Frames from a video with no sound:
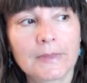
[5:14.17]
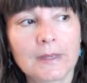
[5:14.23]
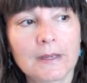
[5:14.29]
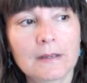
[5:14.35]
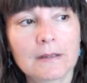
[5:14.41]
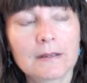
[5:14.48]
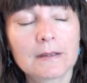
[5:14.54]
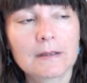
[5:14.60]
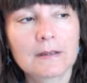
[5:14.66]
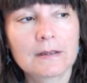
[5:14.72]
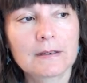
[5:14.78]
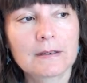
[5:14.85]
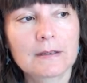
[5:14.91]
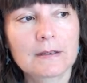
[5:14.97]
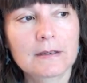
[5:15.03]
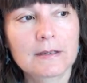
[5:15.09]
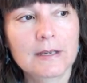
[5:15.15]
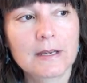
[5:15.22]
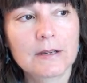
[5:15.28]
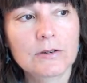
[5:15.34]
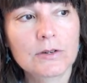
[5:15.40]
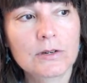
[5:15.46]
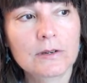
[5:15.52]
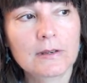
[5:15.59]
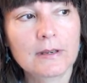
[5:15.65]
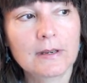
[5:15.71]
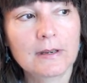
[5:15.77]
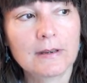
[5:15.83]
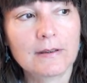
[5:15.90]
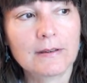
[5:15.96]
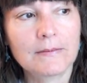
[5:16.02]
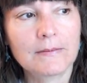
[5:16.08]
Is
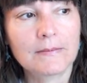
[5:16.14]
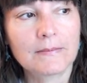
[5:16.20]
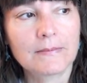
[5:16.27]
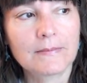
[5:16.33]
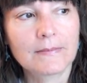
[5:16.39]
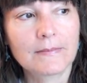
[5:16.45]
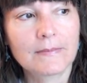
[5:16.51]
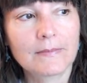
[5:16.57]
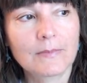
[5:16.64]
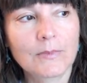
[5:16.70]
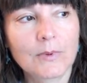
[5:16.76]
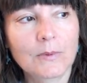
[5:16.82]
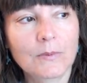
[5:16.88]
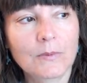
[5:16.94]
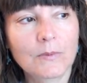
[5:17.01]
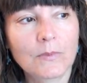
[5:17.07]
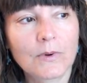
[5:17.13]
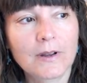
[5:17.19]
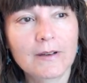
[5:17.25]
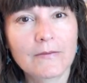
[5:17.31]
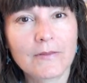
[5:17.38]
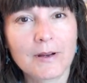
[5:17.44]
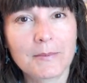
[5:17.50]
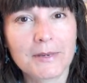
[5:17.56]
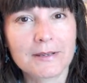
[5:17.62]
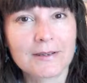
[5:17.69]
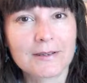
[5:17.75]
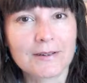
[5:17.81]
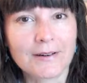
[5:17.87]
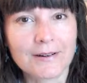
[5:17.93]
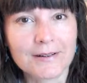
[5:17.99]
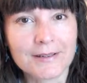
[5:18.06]
essentially, well, what if I'm a
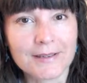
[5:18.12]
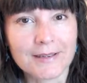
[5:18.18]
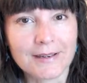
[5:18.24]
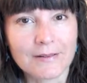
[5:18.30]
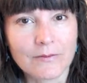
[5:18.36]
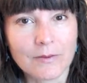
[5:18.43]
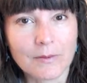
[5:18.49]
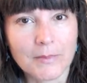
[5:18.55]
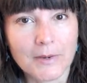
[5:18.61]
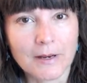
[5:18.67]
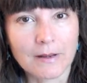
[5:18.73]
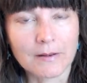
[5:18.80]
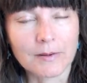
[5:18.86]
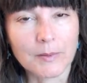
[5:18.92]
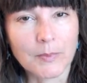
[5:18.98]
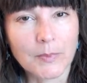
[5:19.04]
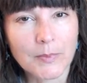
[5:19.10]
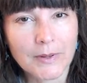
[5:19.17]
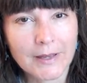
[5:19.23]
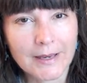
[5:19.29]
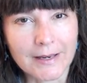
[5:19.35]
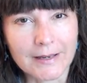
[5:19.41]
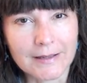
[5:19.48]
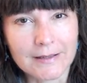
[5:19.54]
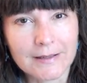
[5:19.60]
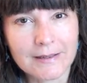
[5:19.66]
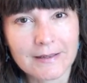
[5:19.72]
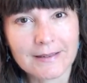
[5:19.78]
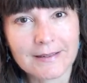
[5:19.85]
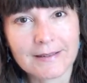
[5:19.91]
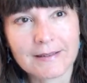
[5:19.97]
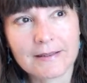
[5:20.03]
star seed from another
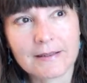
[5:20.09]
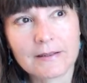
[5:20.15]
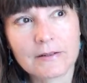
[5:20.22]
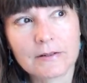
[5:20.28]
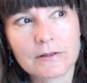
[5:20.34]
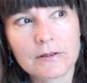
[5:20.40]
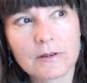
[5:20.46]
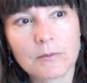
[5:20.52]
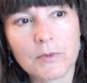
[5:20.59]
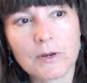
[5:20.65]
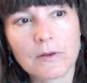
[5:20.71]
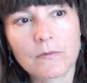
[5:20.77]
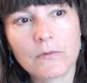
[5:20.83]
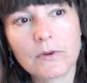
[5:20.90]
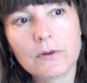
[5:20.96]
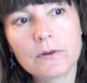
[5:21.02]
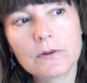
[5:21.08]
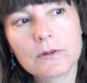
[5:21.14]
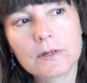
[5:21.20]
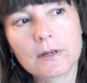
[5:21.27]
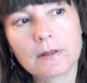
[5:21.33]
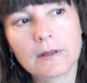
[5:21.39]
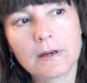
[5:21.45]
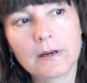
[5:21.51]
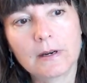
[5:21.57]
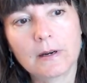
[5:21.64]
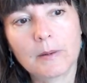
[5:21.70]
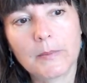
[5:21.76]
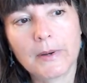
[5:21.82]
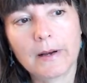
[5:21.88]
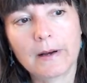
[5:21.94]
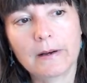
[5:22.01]
place? There's some confusion there
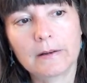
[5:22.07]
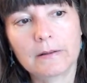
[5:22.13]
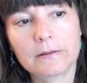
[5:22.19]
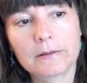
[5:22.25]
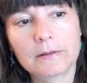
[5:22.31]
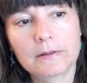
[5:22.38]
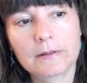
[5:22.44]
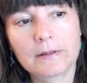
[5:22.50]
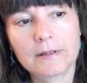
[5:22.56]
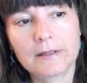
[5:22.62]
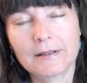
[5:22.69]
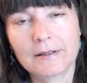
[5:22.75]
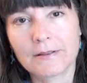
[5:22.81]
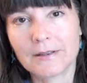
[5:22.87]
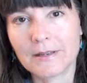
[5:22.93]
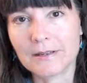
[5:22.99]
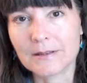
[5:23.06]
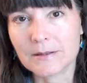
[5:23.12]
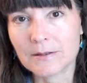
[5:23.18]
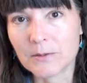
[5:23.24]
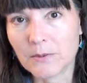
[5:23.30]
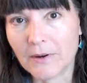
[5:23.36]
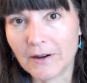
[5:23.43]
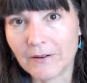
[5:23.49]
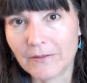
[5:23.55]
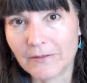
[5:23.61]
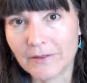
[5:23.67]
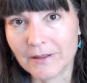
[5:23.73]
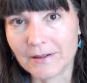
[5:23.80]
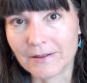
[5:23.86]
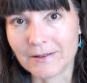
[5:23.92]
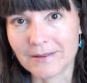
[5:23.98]
about these 12
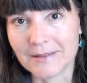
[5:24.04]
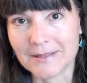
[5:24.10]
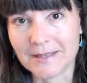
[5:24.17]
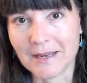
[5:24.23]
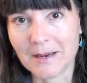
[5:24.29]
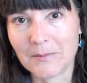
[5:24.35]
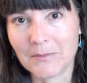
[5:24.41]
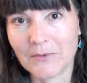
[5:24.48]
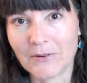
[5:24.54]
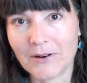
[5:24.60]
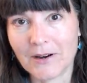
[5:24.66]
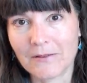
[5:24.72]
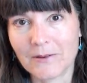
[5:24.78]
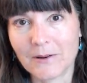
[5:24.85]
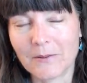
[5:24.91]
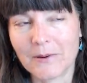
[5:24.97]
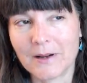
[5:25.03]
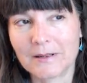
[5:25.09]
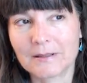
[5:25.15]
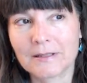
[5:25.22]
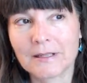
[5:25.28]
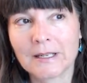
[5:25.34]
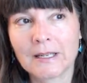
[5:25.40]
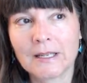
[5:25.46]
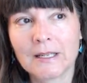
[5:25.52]
that are the same for everyone.